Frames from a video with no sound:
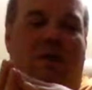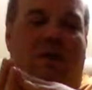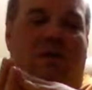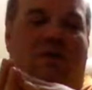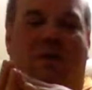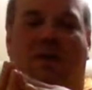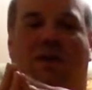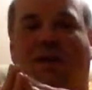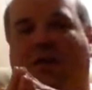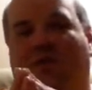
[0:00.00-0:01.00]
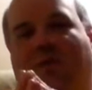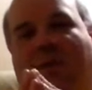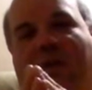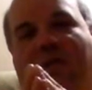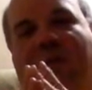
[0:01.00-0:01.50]
created a franchise with
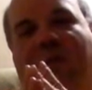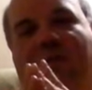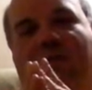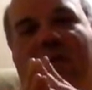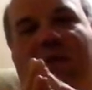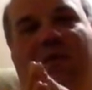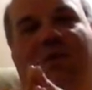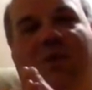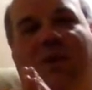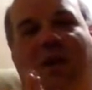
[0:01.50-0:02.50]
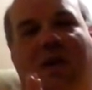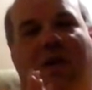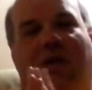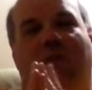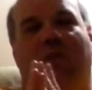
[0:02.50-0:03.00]
Beyond the Mainstream, not just with
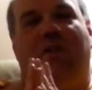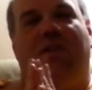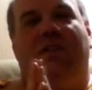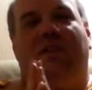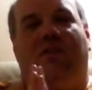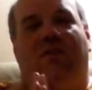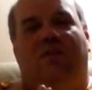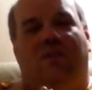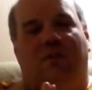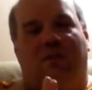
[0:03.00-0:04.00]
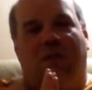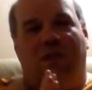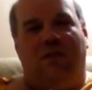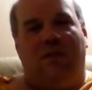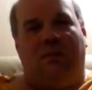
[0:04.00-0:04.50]
the movies, the short films, the
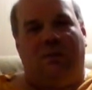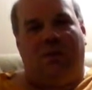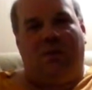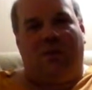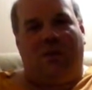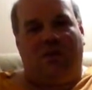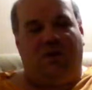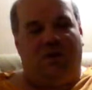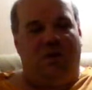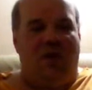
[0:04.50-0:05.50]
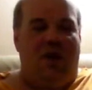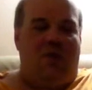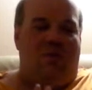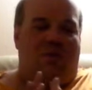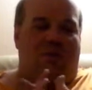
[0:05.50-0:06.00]
TV episodes, but also
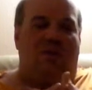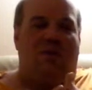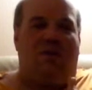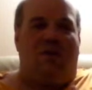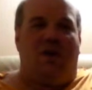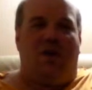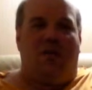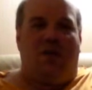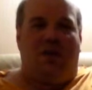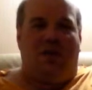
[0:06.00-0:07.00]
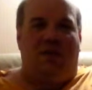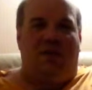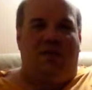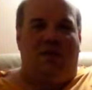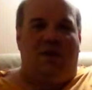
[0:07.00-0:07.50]
with a series of audio
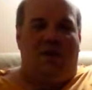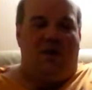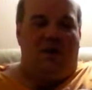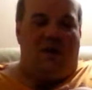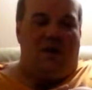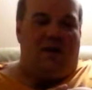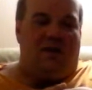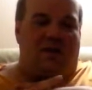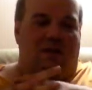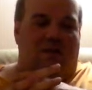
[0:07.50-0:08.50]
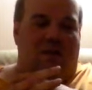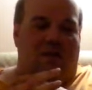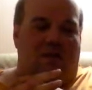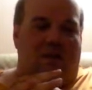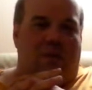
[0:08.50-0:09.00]
plays and a
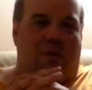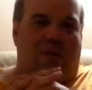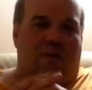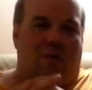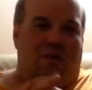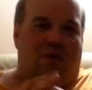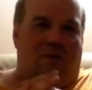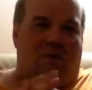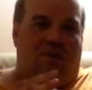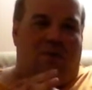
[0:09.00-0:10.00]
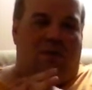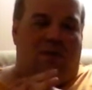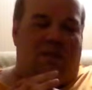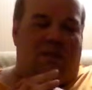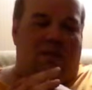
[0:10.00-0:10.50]
series of webisodes.
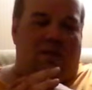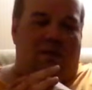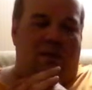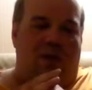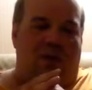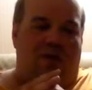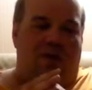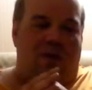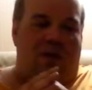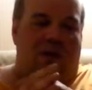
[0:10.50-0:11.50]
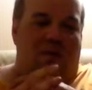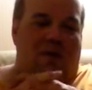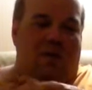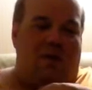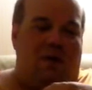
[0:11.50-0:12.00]
Plus, we have
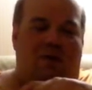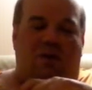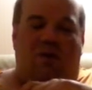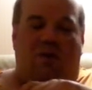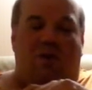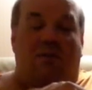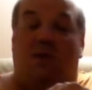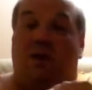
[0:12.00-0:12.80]
my radio show. Oh, I'm